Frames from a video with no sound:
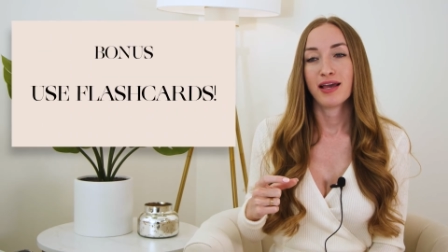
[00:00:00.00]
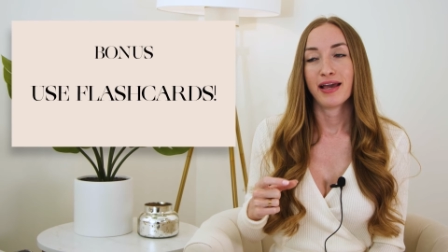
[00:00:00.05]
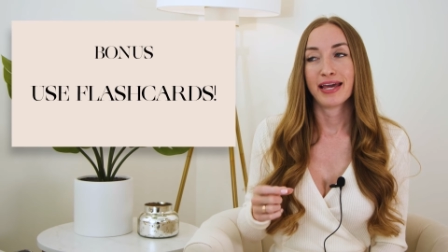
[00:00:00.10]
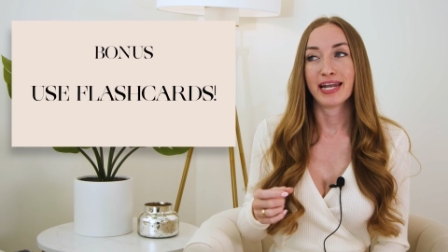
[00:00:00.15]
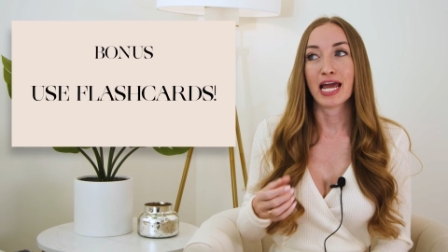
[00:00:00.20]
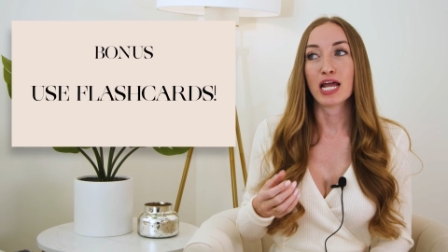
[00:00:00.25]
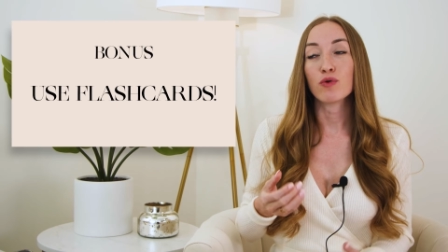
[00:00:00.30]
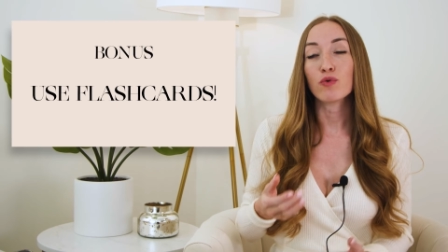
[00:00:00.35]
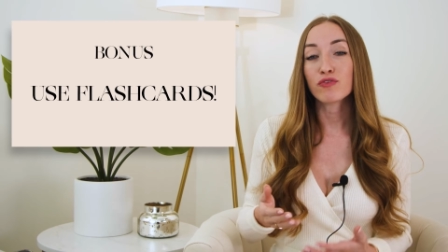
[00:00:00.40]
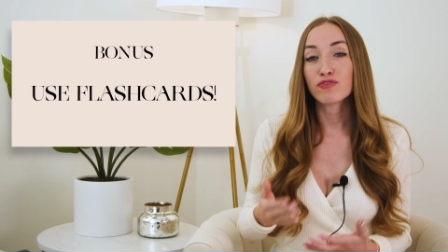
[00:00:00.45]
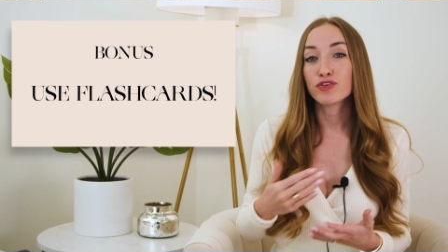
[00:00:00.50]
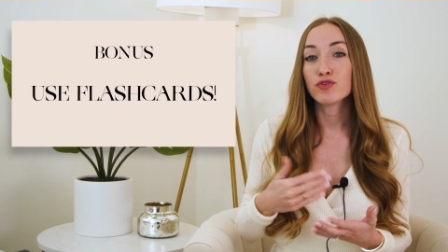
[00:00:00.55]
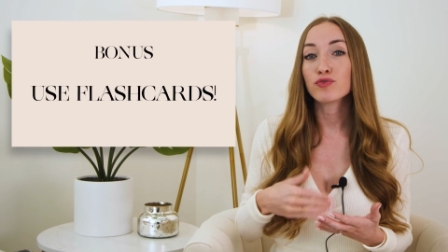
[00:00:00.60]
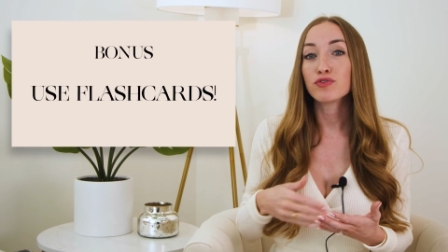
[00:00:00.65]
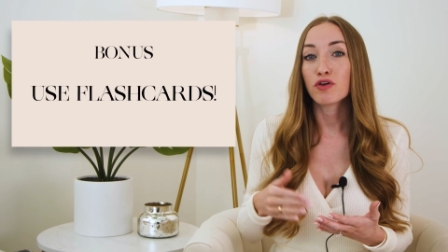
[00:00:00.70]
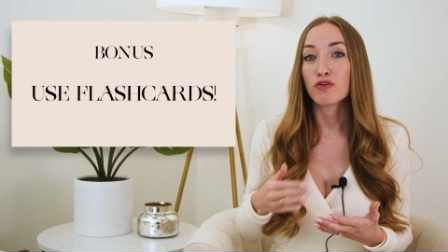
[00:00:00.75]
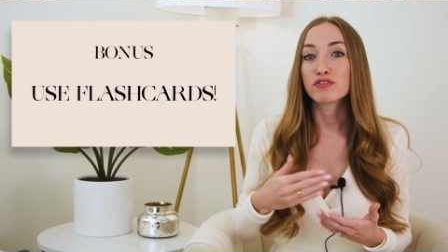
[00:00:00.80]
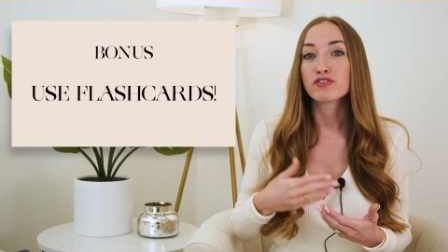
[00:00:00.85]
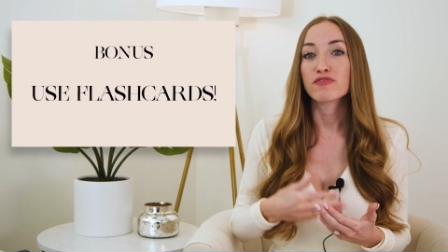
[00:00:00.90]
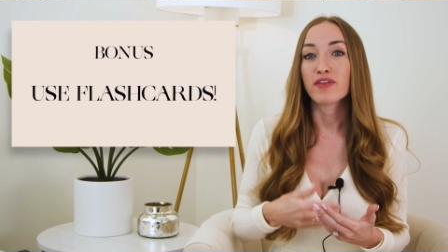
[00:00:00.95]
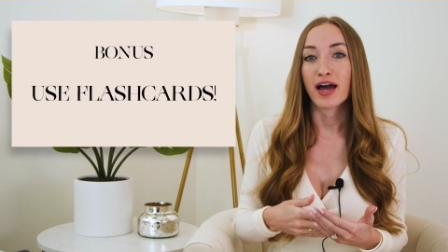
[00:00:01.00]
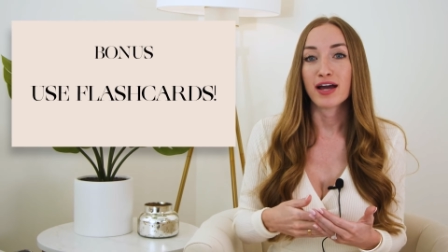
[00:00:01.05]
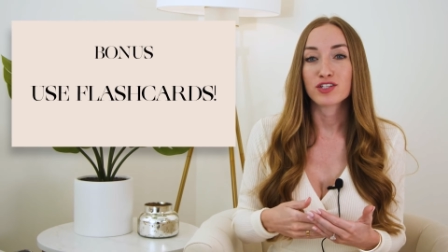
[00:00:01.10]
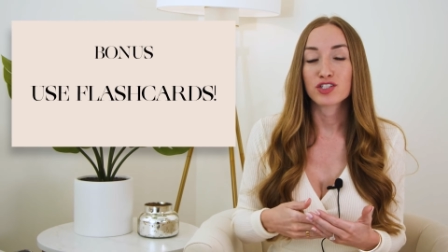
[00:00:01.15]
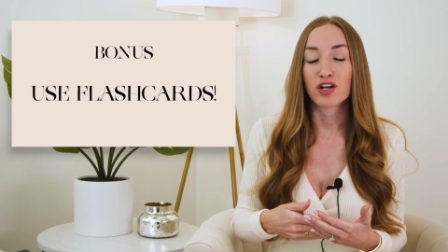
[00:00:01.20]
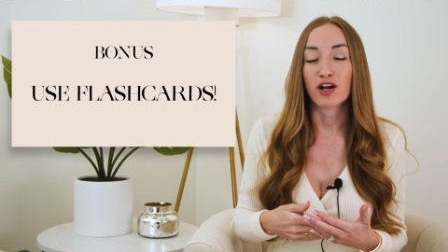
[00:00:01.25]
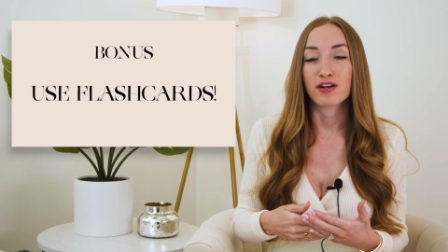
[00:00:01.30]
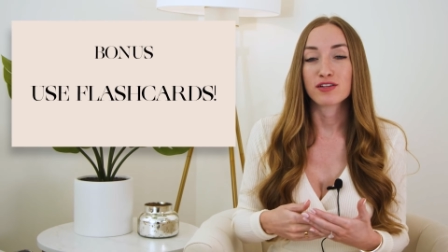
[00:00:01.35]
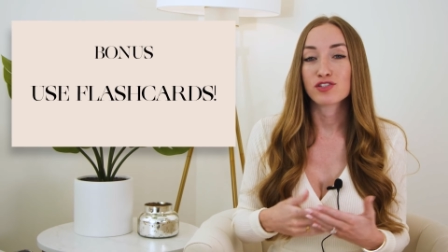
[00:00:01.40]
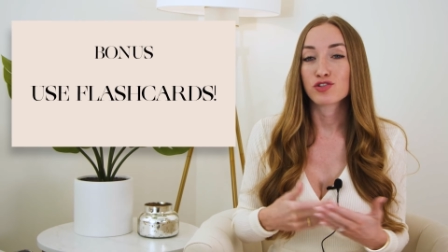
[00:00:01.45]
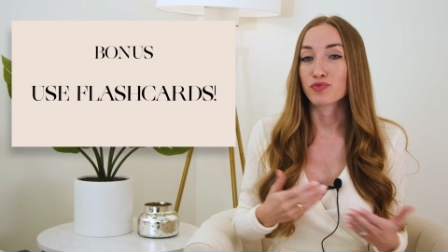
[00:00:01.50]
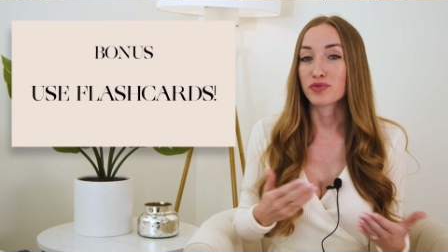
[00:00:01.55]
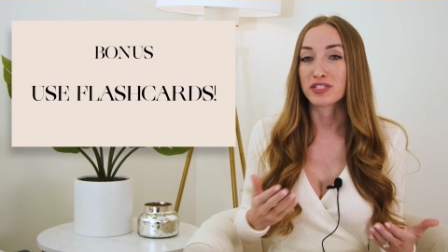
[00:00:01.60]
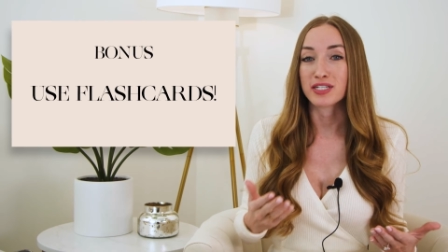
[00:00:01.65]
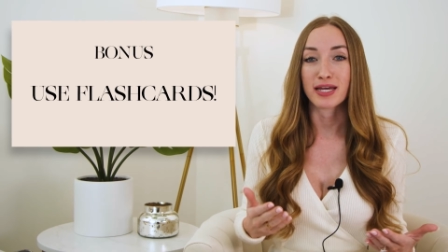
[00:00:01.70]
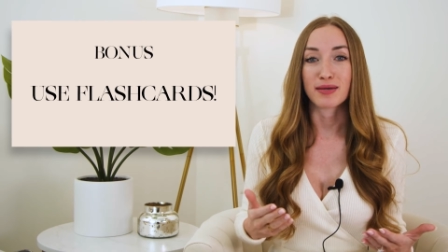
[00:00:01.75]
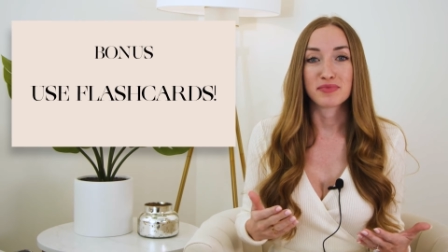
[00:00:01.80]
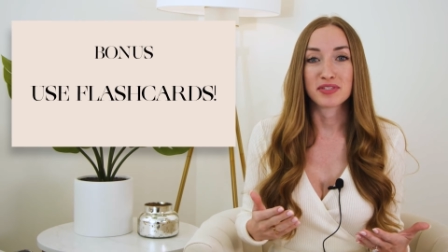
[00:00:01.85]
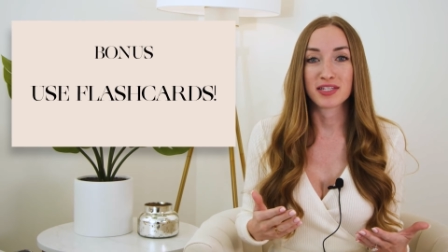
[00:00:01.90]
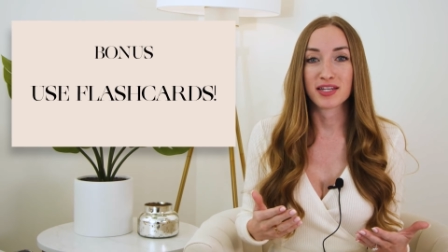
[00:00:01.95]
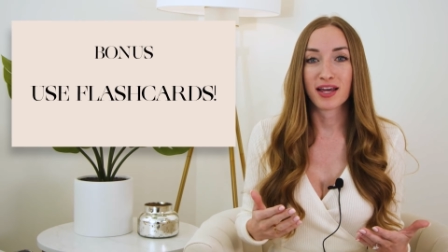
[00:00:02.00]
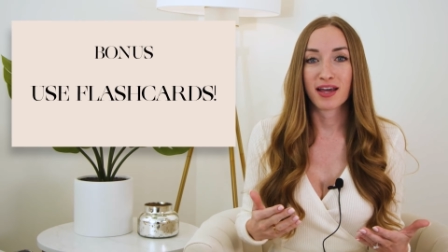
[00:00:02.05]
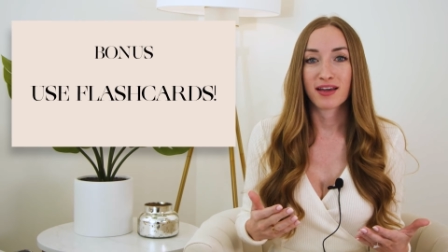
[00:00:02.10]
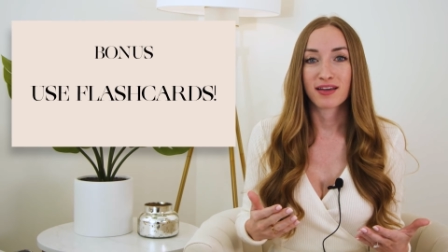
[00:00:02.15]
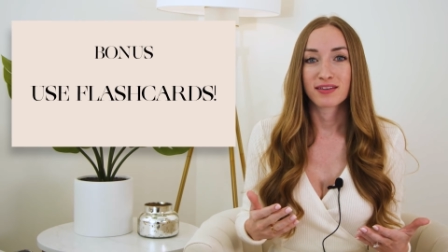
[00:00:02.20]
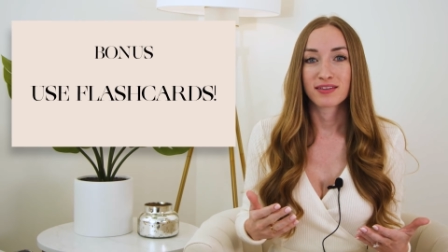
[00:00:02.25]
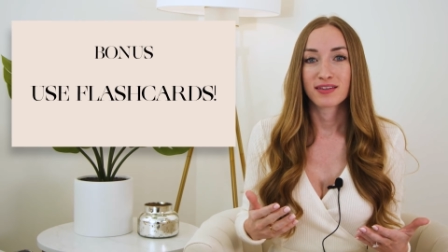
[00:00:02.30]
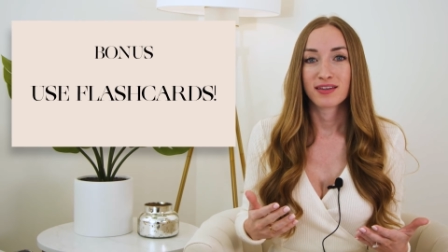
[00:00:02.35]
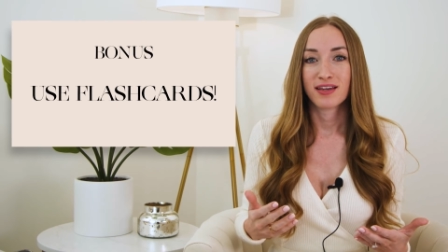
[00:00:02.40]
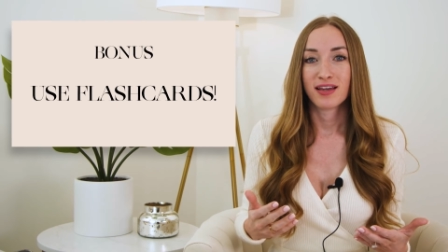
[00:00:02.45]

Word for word: And I reviewed those flashcards three times a day.